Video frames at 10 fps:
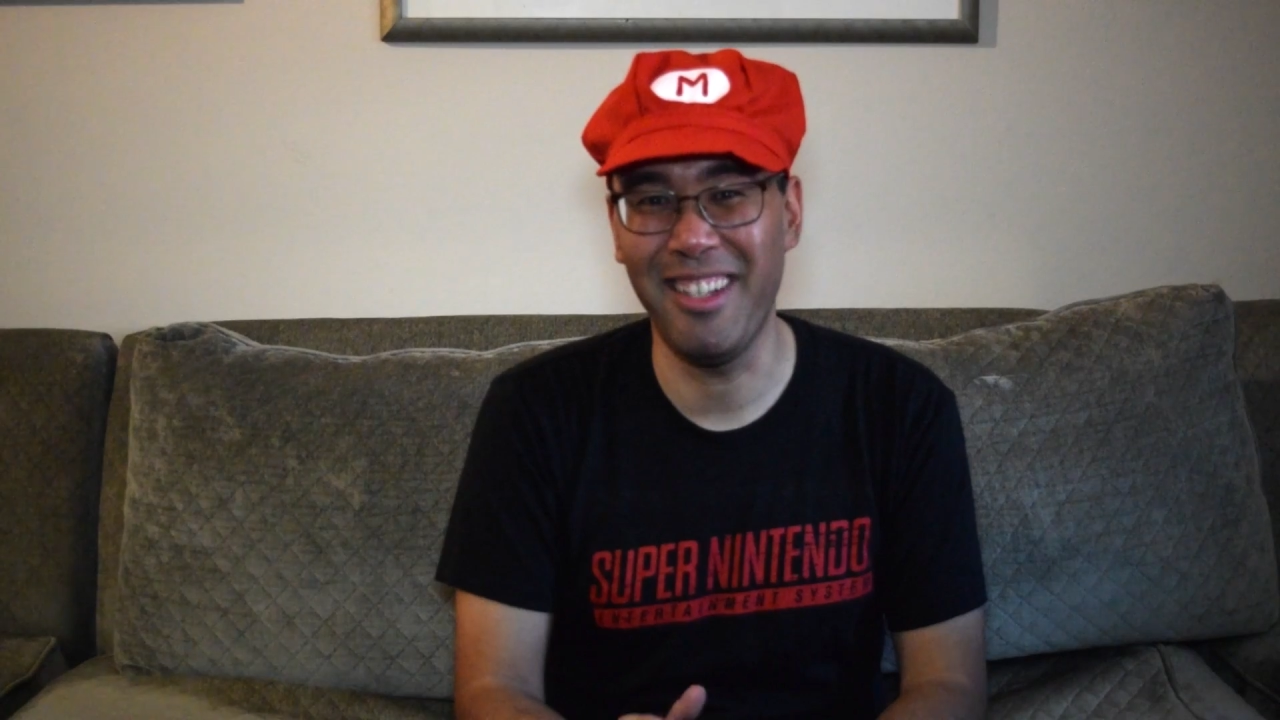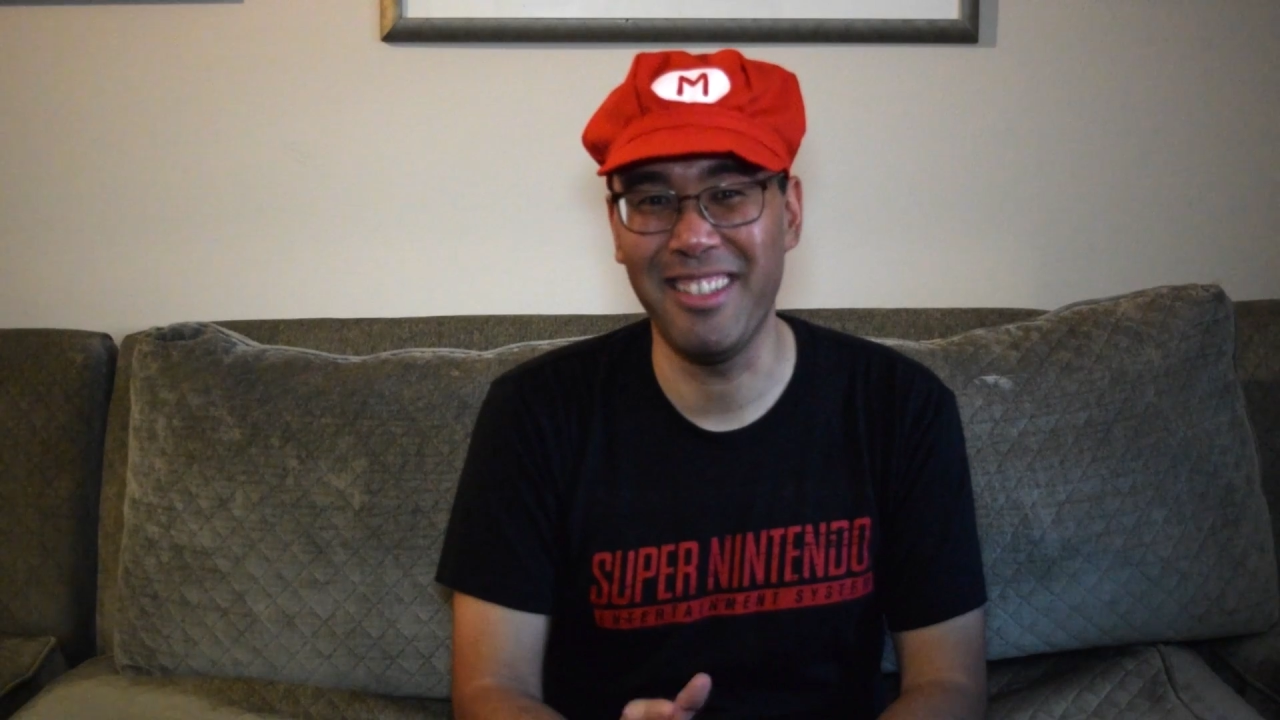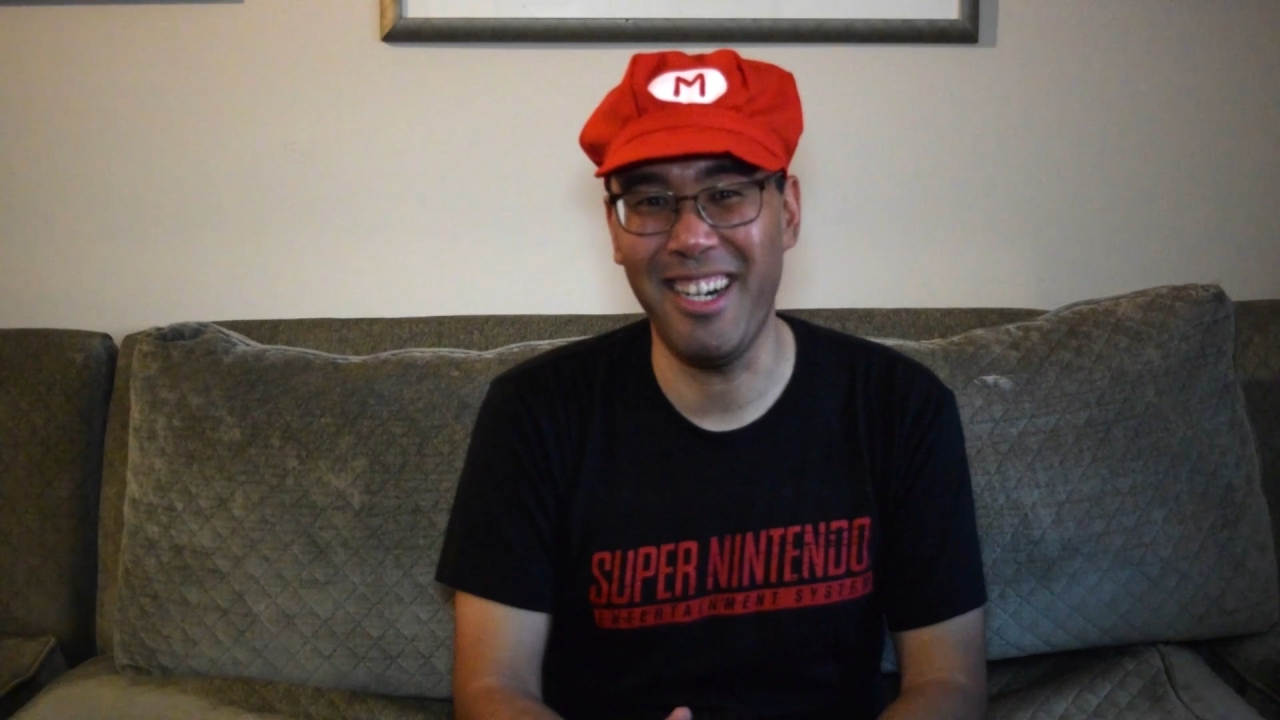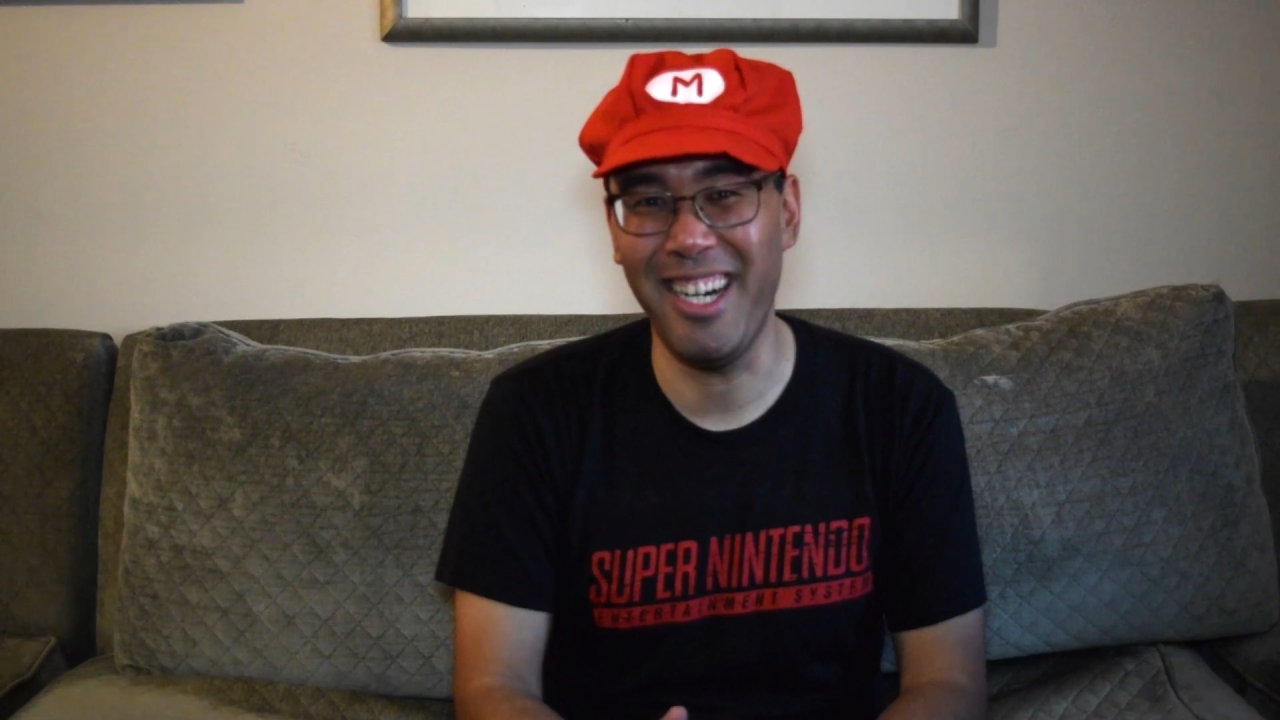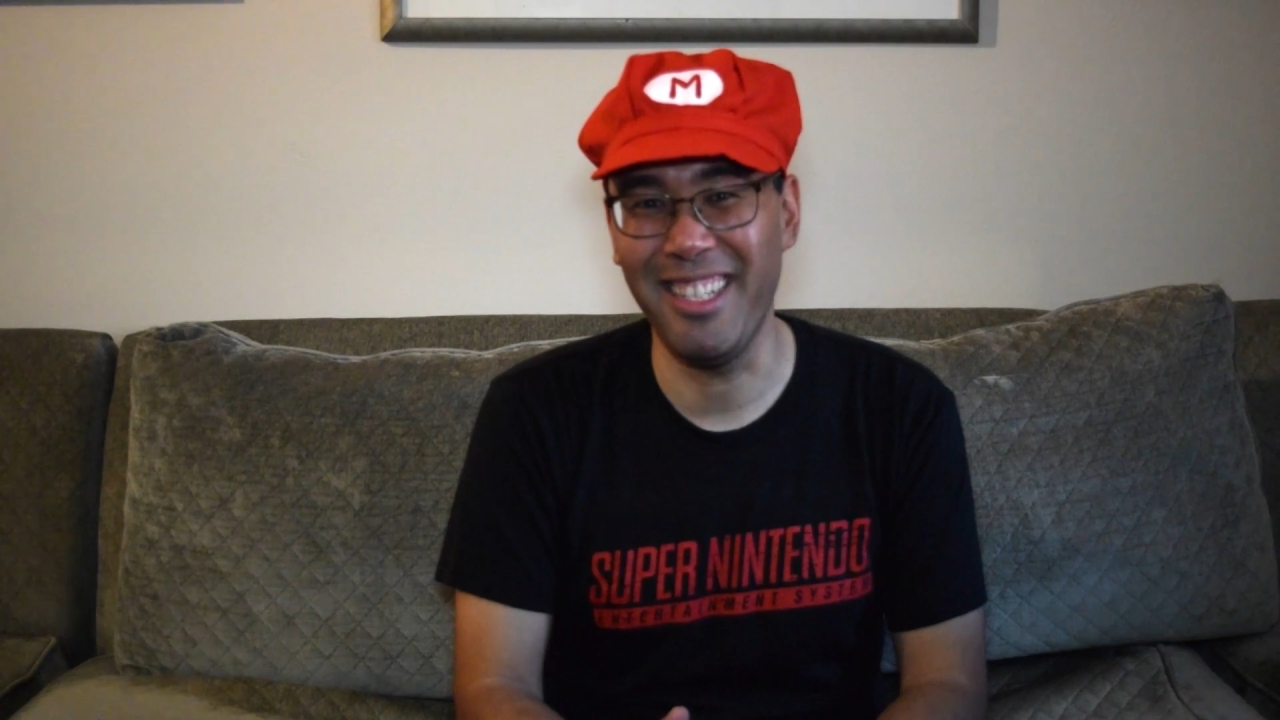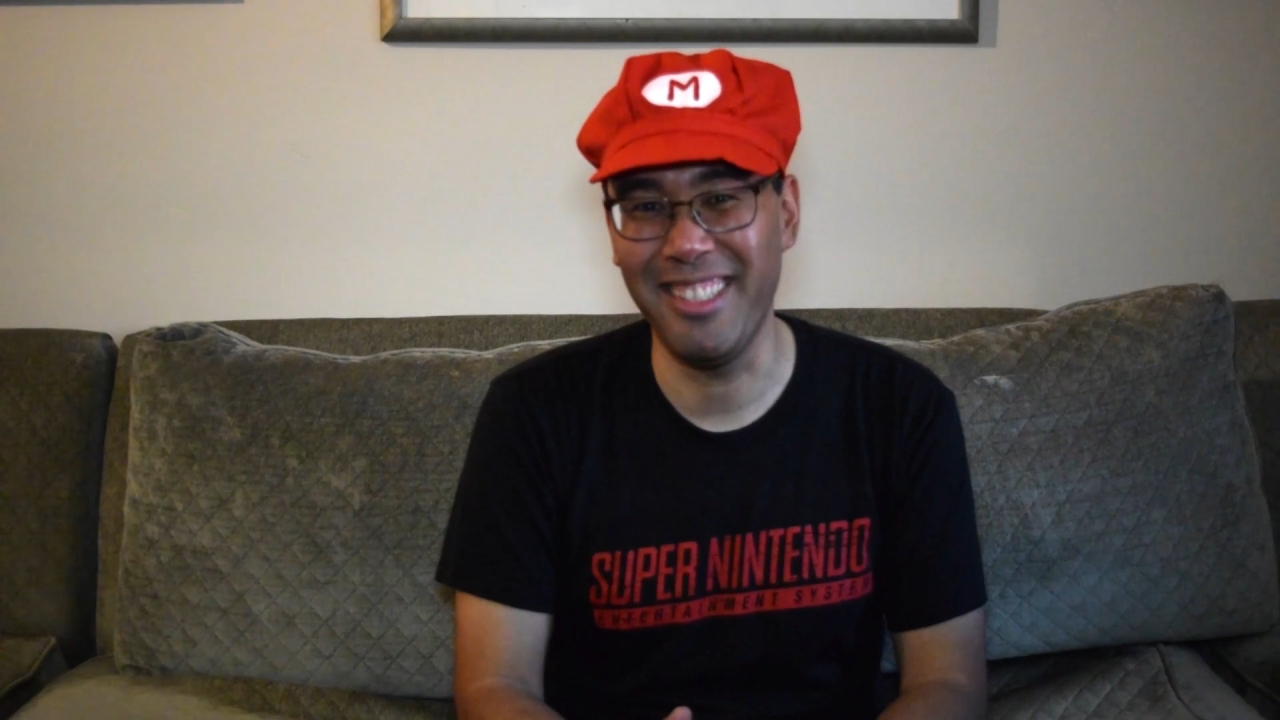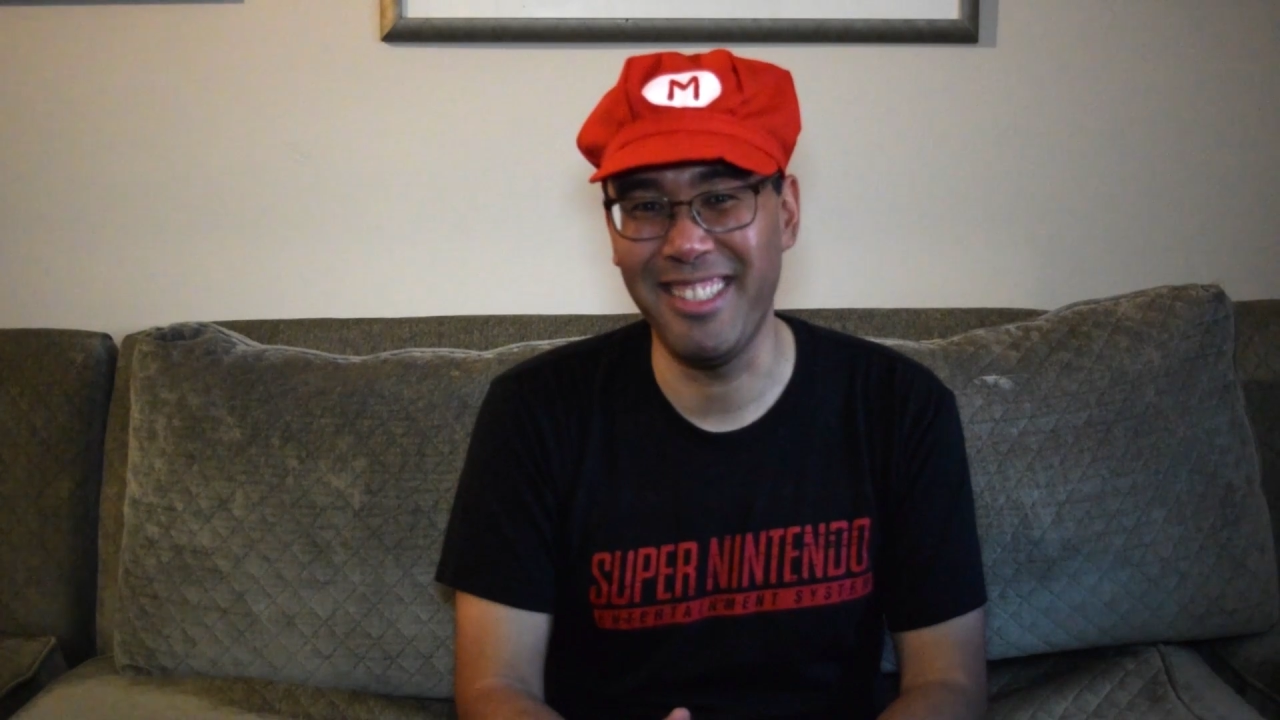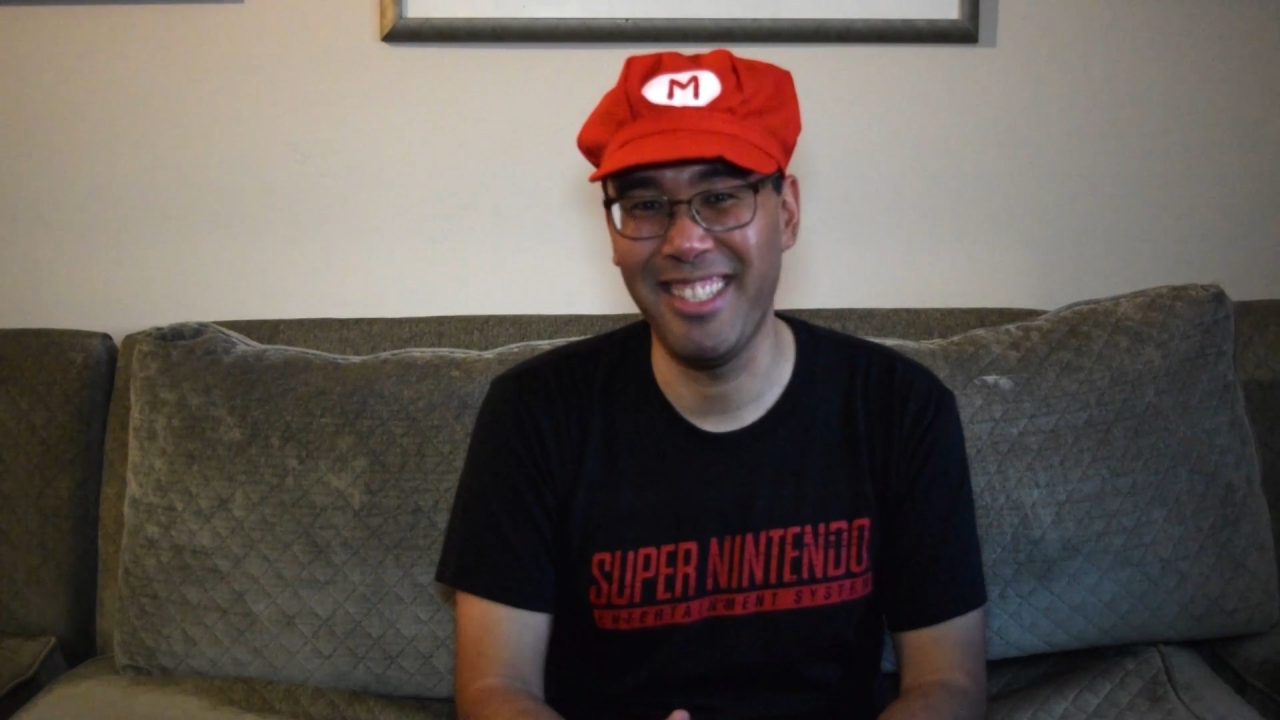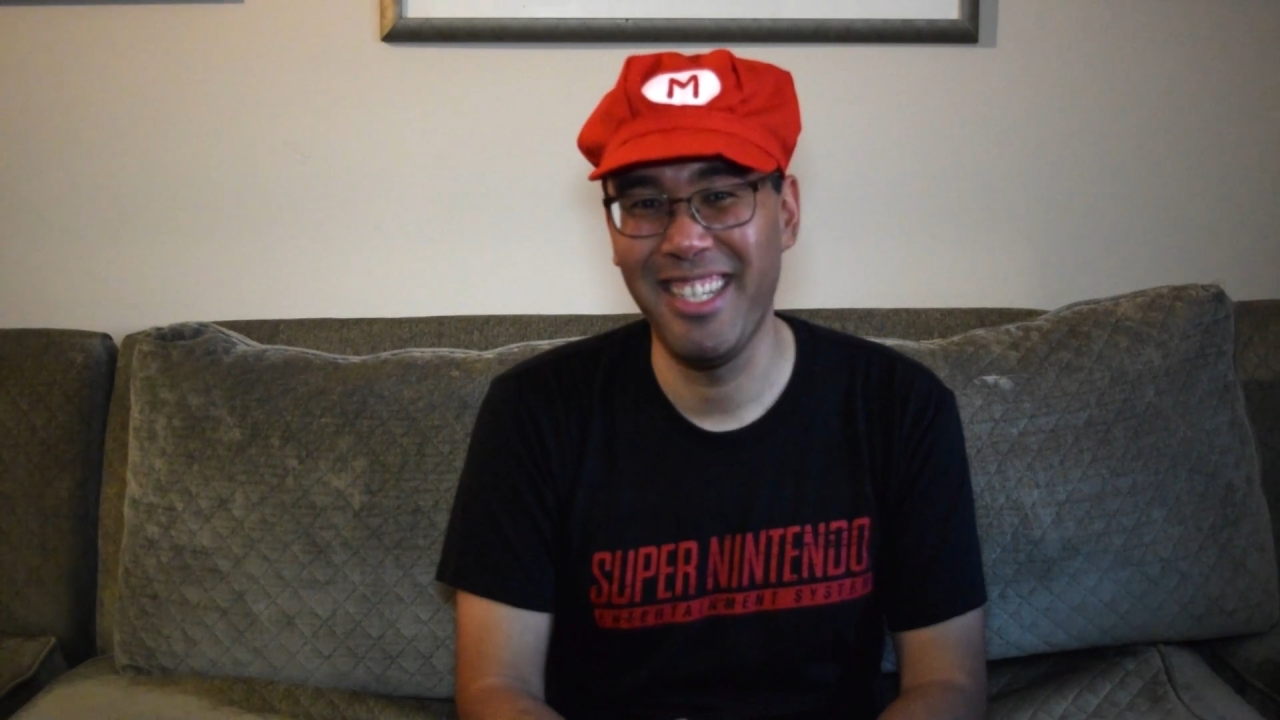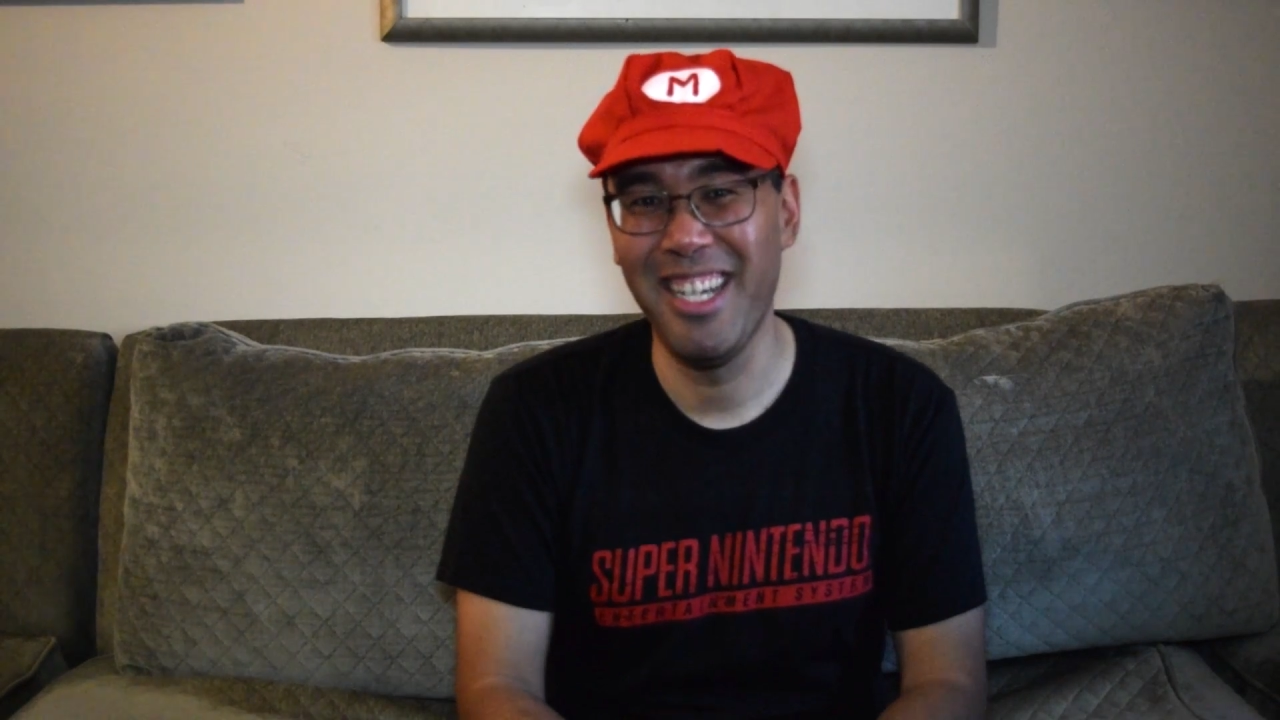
on the island